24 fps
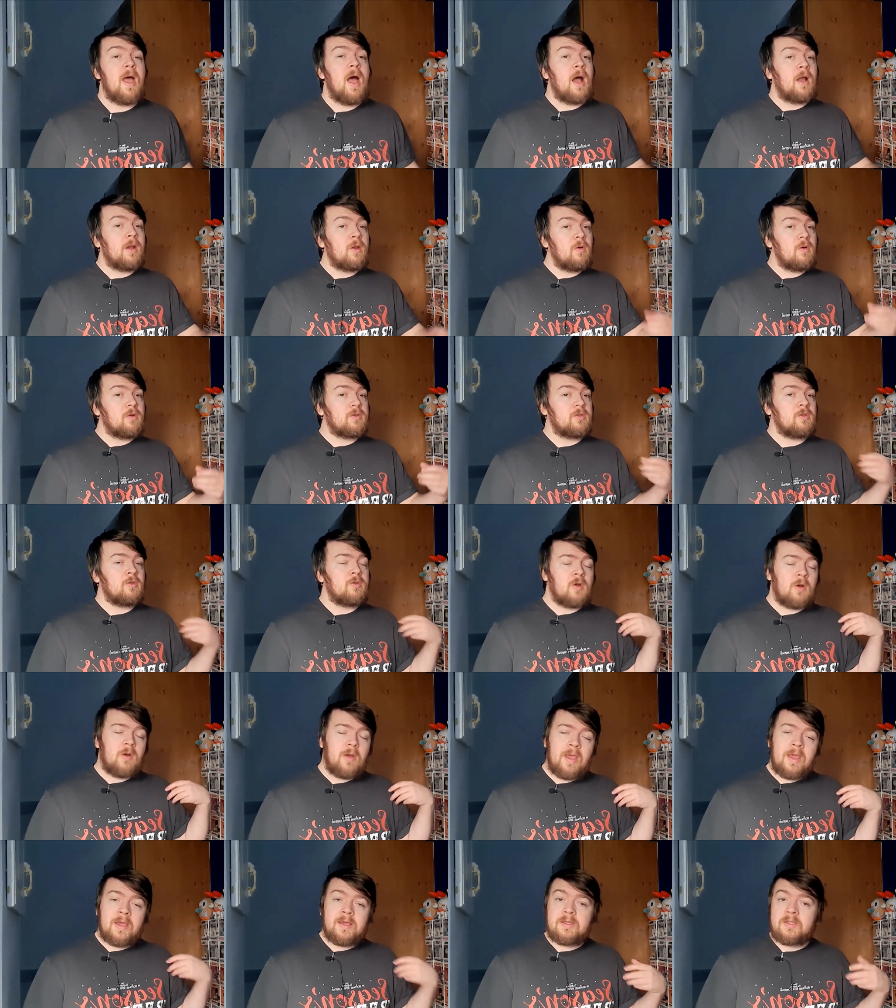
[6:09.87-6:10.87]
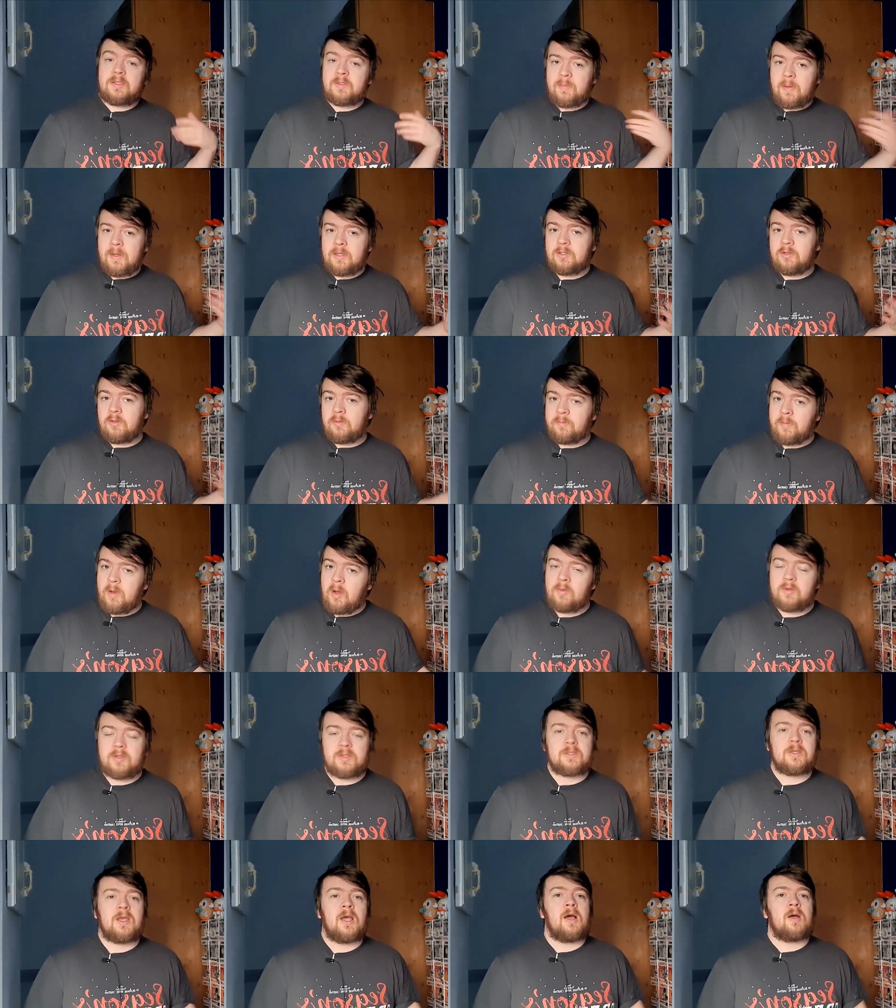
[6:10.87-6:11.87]
and you also know a special
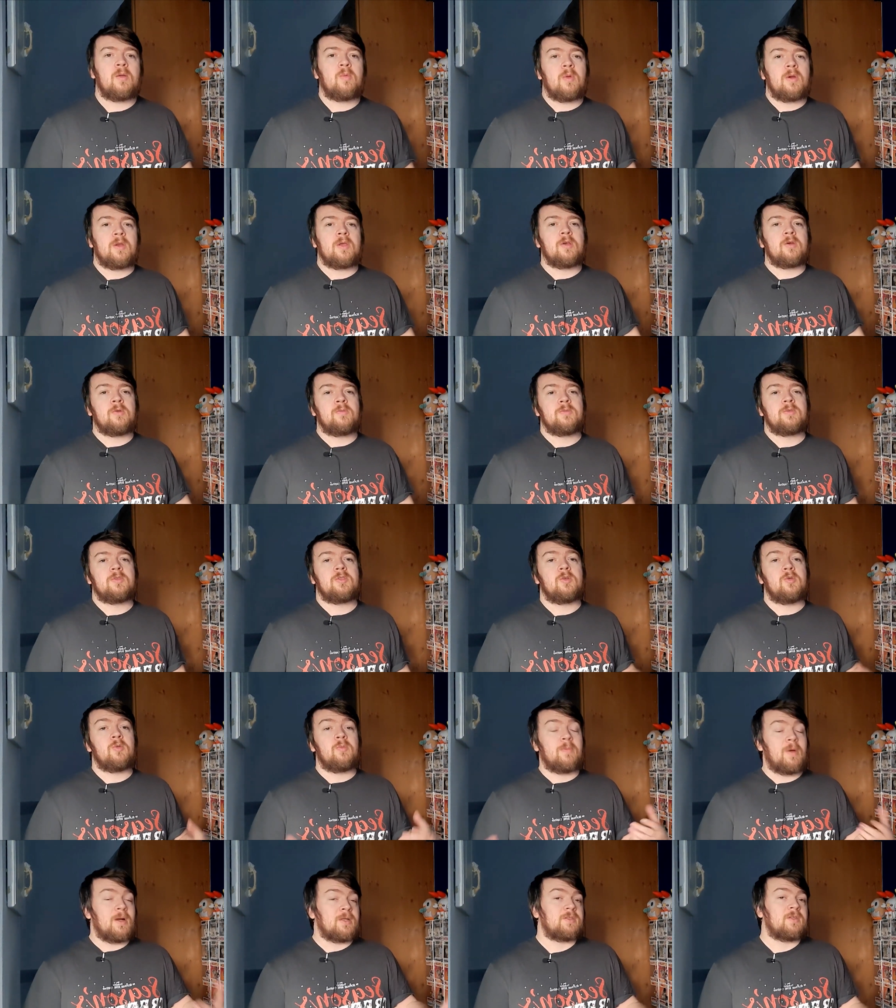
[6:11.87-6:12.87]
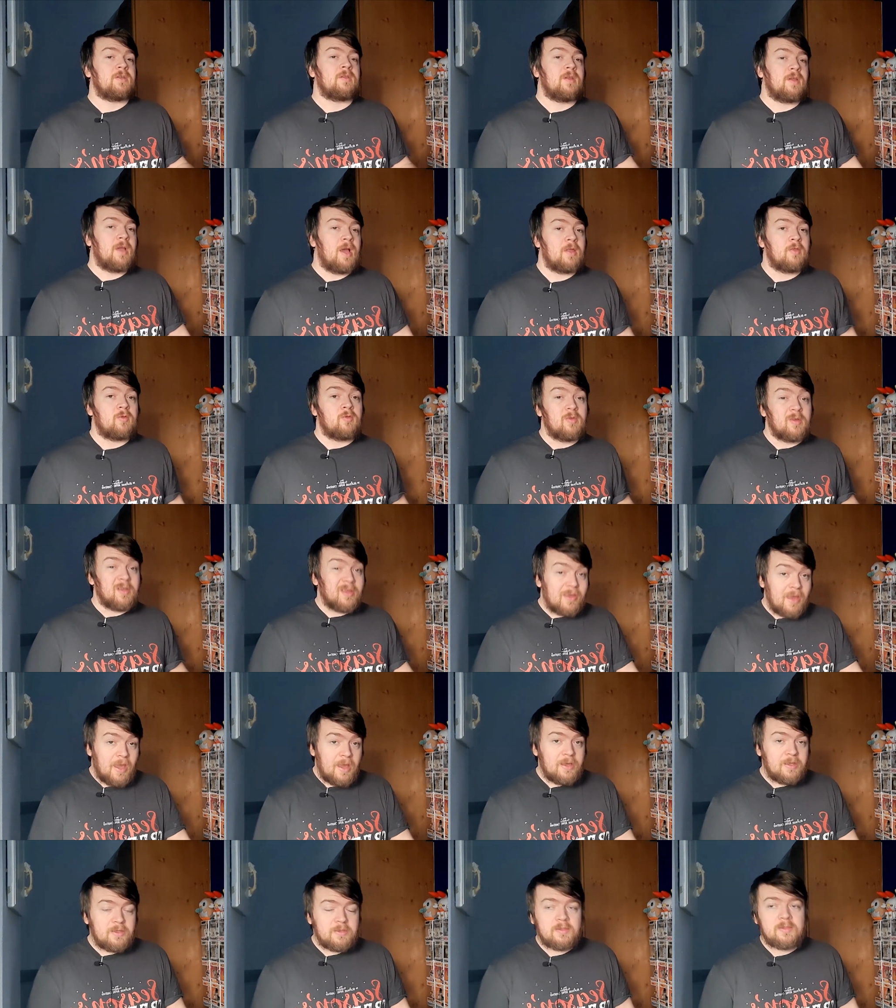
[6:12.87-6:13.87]
bonus card when it comes to Magic the Gathering
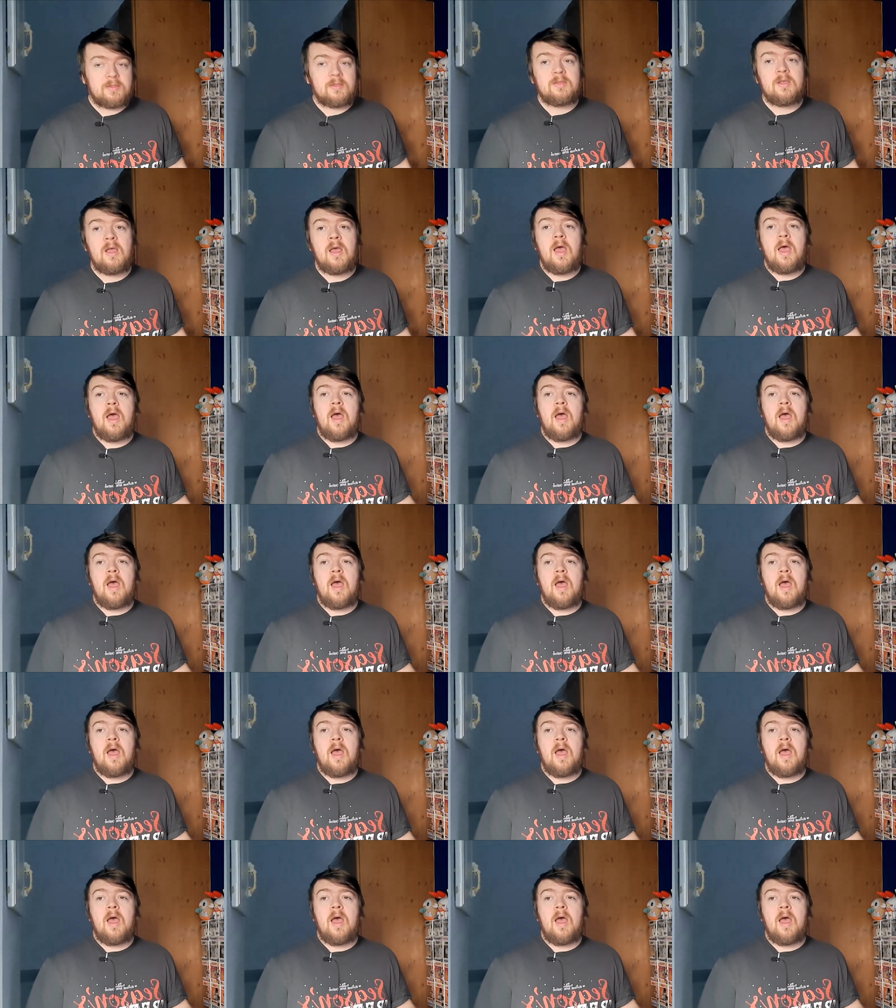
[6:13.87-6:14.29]
gates.